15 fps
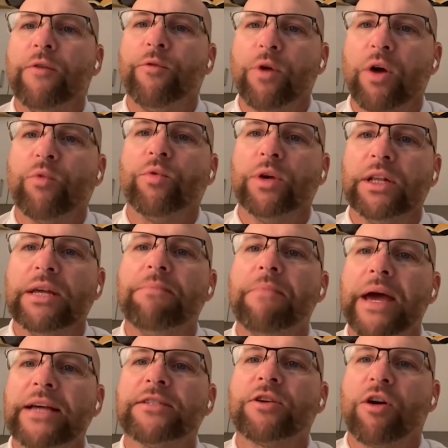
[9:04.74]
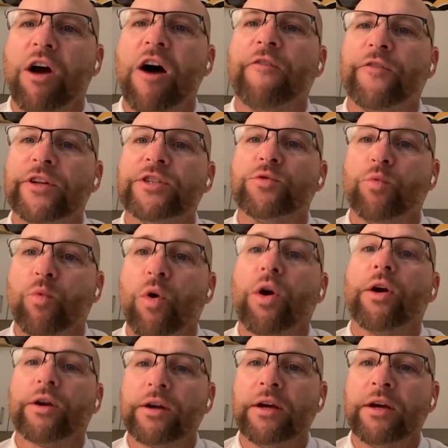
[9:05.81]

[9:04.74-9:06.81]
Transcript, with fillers: of what really makes our offense work.